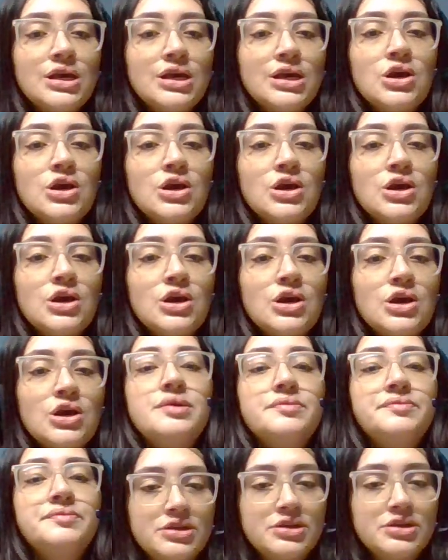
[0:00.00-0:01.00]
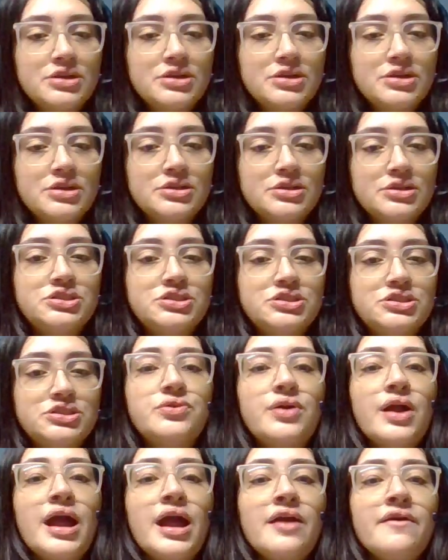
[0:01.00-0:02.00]
Question number 4.
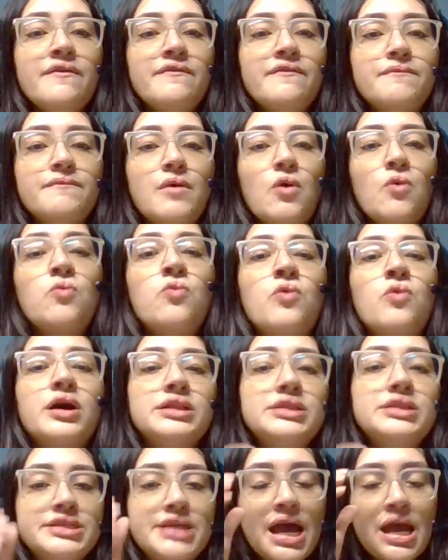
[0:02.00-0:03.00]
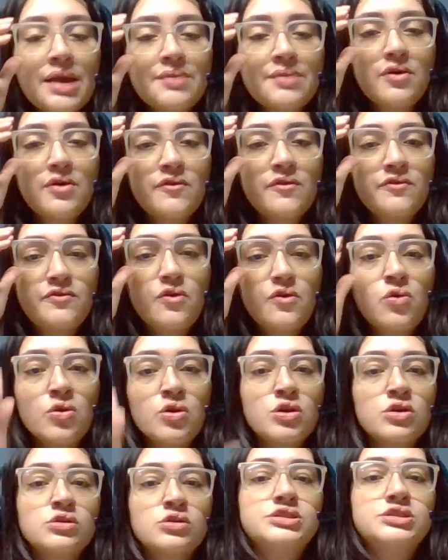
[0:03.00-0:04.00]
Describe one type of
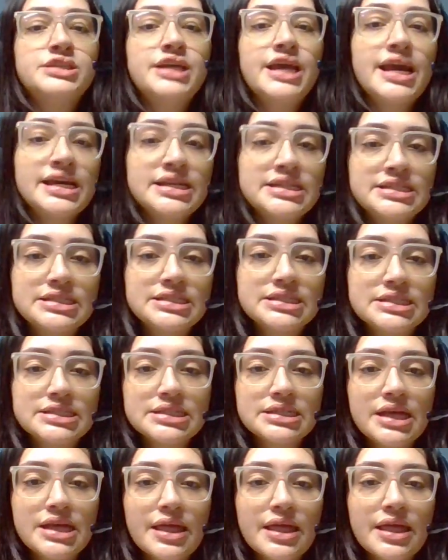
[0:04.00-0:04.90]
oral test